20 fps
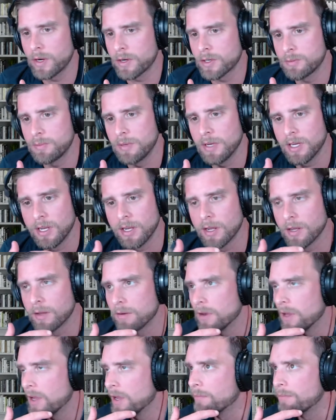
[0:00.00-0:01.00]
are
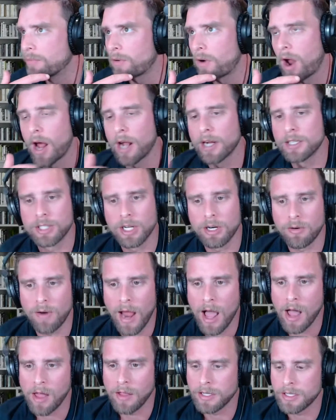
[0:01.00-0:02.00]
speaking in broad
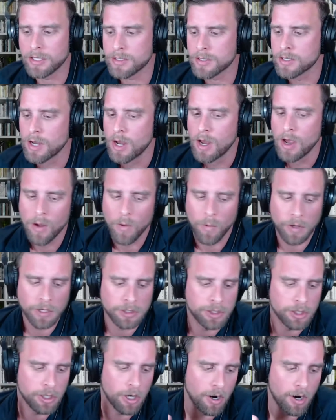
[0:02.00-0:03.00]
generalities,
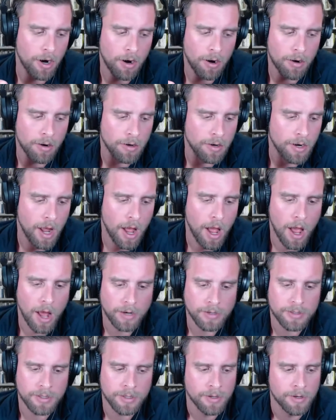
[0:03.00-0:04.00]
which are
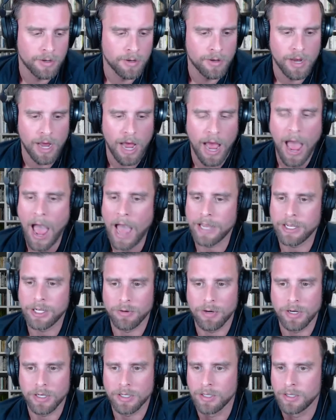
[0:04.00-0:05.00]
not
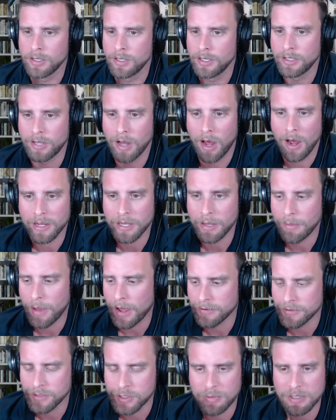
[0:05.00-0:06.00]
accurate in talking
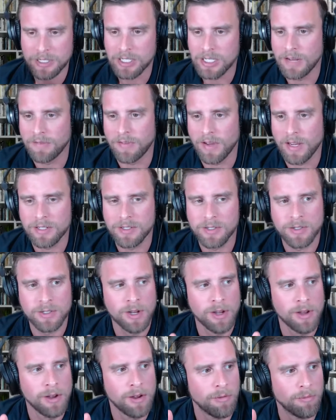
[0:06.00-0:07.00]
about specifics.
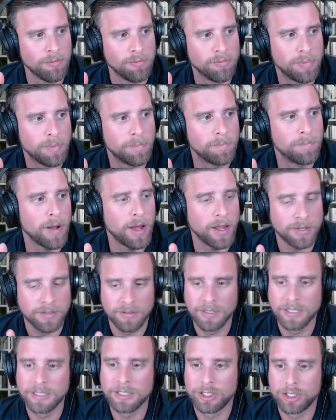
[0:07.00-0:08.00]
But
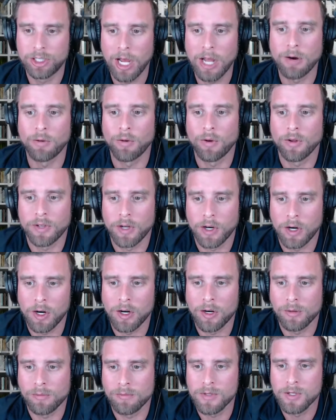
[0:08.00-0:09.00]
in general
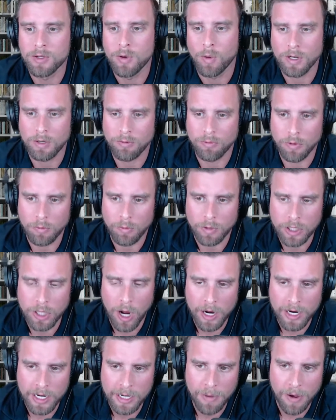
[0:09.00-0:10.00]
terms, we're
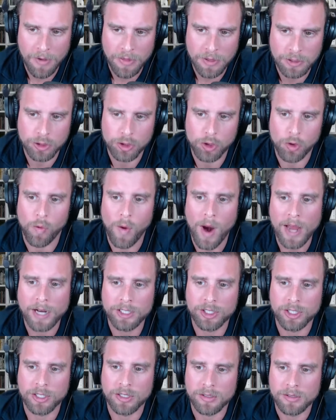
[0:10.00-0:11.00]
talking about the
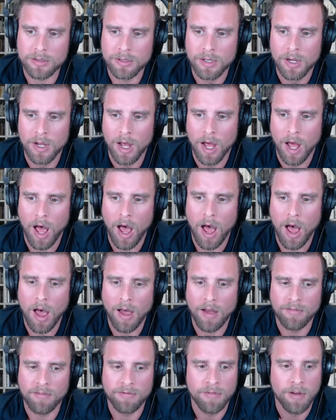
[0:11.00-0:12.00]
direction
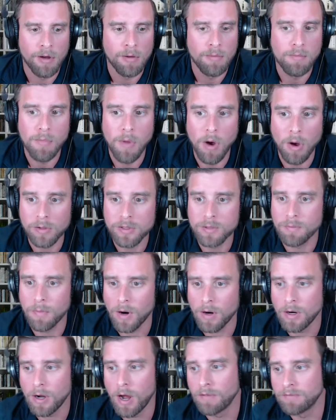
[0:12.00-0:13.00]
of most
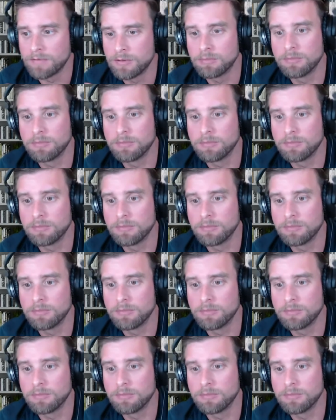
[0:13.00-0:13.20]
of